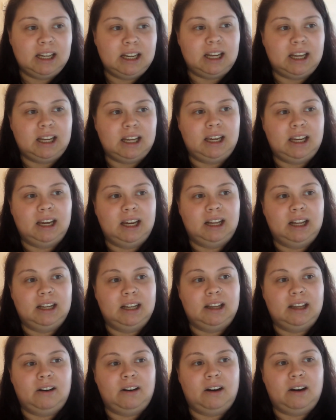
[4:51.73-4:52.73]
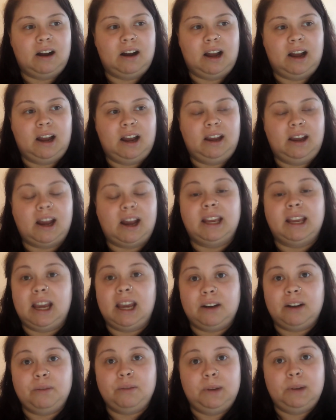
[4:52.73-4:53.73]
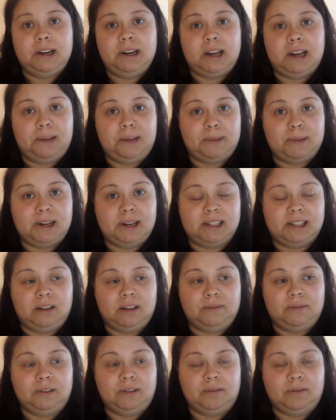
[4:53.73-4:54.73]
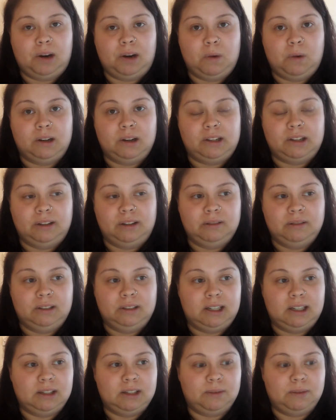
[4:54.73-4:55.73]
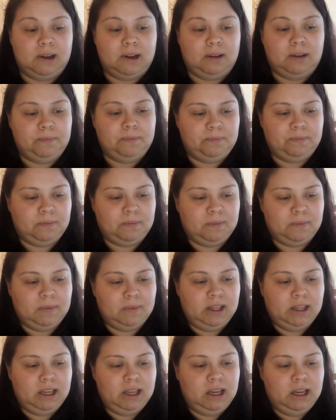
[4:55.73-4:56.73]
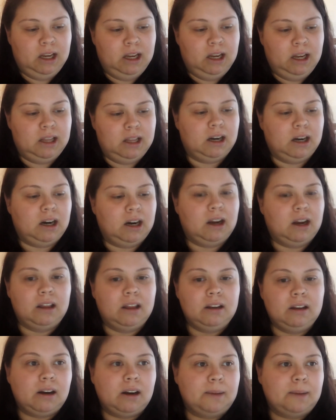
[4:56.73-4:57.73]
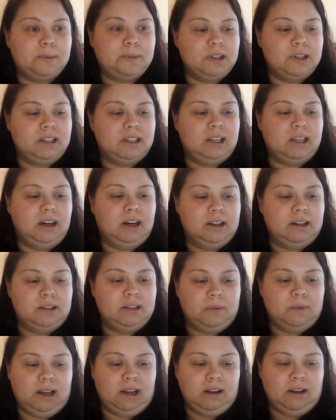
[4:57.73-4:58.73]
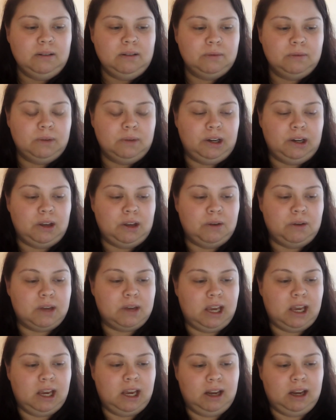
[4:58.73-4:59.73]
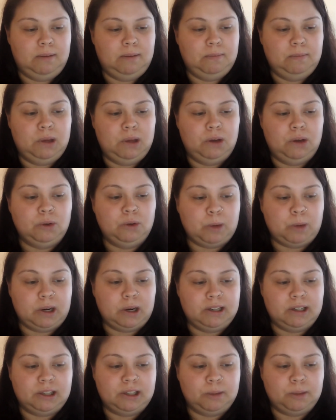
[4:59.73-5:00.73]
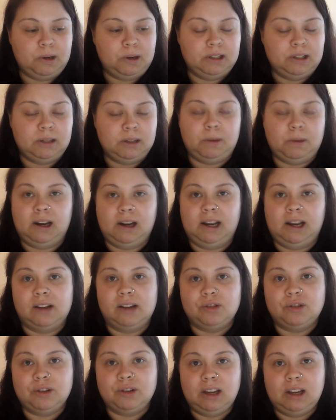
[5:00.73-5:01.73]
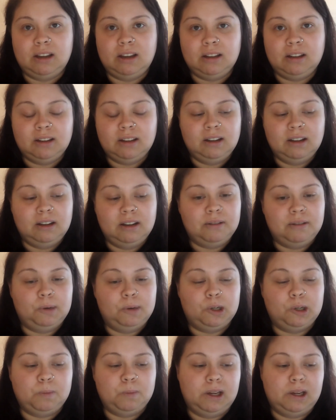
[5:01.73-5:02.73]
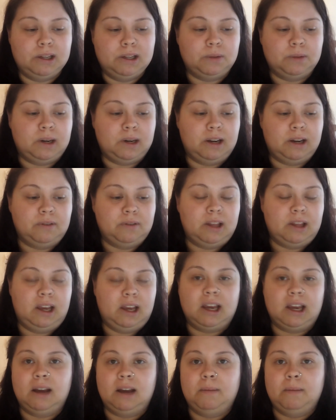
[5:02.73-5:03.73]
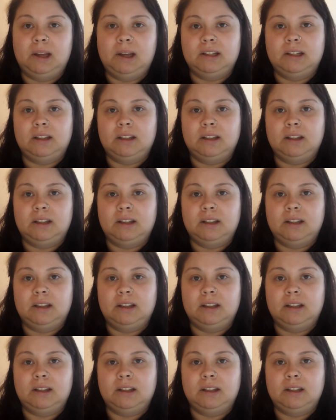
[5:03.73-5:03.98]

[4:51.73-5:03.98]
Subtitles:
and I can rename myself if I want to as well. There are other options here as well where you can mute participants upon entry, which means whenever they come into